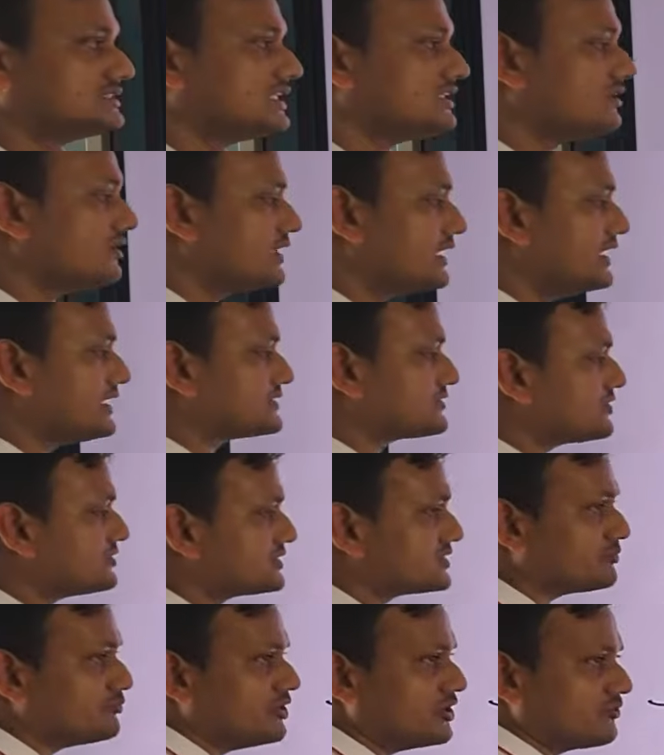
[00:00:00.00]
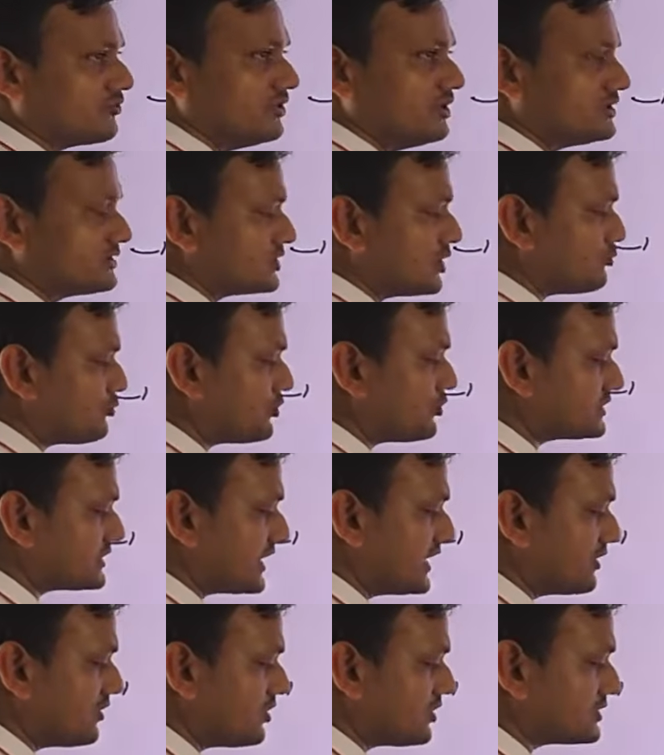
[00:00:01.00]
the relationship between, suppose
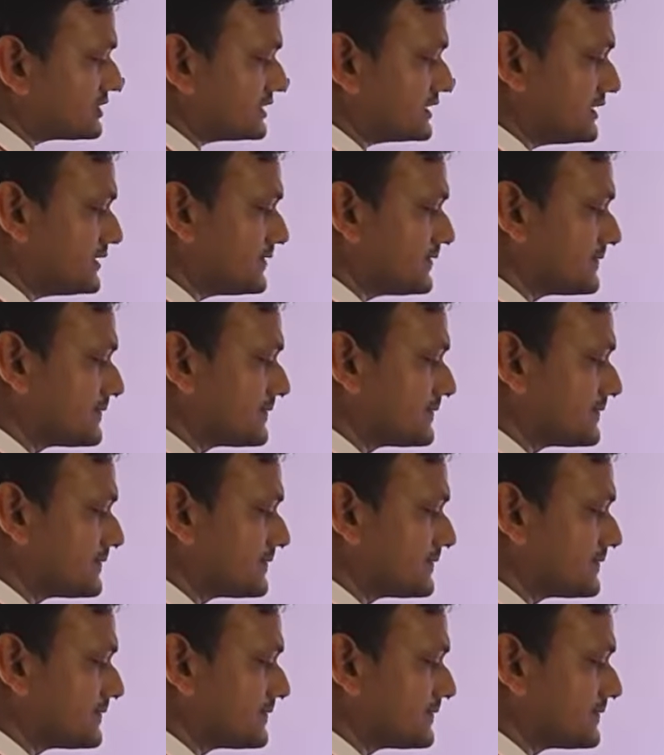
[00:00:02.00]
energy